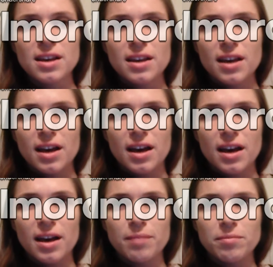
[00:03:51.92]

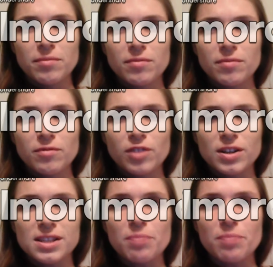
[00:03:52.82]
for
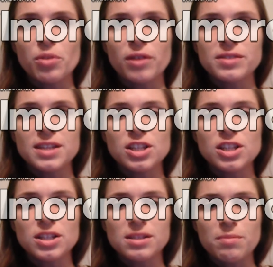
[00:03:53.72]
example, I was
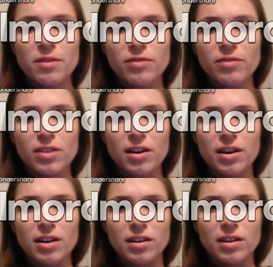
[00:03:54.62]
teaching some of
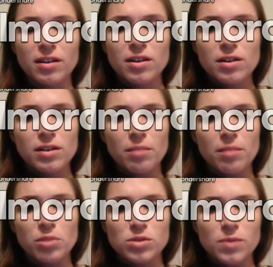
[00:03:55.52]
the
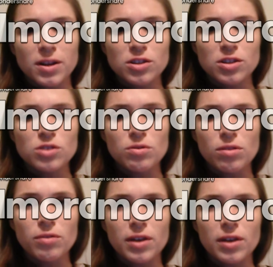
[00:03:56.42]
numbers 1, 2,
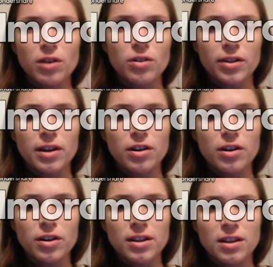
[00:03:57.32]
3 earlier
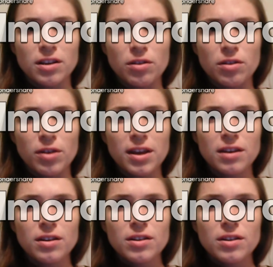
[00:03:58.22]
in the unit,
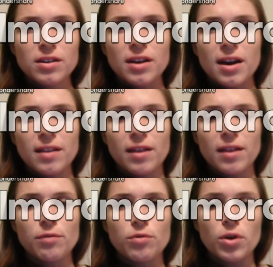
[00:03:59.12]
and
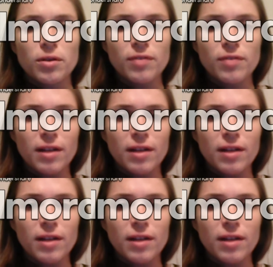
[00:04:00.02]
then 4 and 5